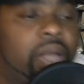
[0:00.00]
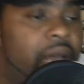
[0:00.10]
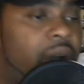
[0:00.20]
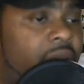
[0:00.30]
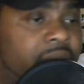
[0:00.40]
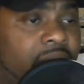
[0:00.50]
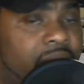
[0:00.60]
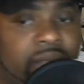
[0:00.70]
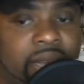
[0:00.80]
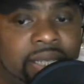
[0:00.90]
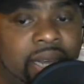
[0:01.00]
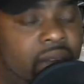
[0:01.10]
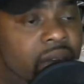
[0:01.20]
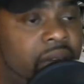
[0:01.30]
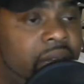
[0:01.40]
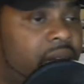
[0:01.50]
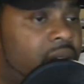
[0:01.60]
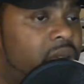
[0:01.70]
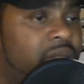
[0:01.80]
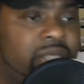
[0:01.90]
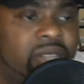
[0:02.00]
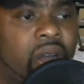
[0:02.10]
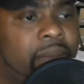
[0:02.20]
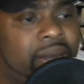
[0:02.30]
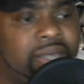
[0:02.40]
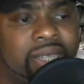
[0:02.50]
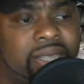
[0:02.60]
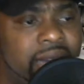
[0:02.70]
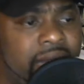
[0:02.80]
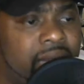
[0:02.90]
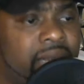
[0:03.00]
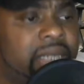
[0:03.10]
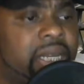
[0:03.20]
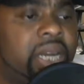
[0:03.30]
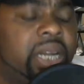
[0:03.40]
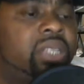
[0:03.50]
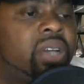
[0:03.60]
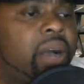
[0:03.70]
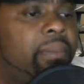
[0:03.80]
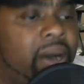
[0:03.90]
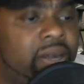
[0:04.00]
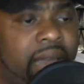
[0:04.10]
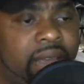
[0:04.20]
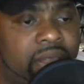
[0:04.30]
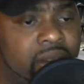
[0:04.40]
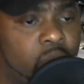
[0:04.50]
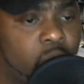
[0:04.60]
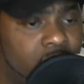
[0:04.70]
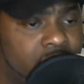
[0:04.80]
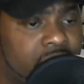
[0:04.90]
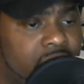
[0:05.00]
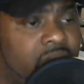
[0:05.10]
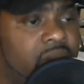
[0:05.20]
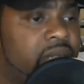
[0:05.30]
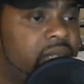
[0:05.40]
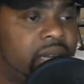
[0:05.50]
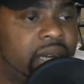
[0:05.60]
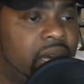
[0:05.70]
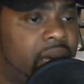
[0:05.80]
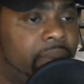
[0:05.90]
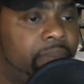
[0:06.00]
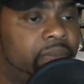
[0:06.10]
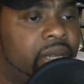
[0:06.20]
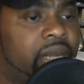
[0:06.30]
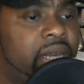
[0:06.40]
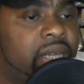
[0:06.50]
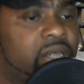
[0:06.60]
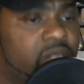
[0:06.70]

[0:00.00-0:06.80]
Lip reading: the other things that are under here, they talk about Justin Ellis. They talk about Anthony Wilson, saying he's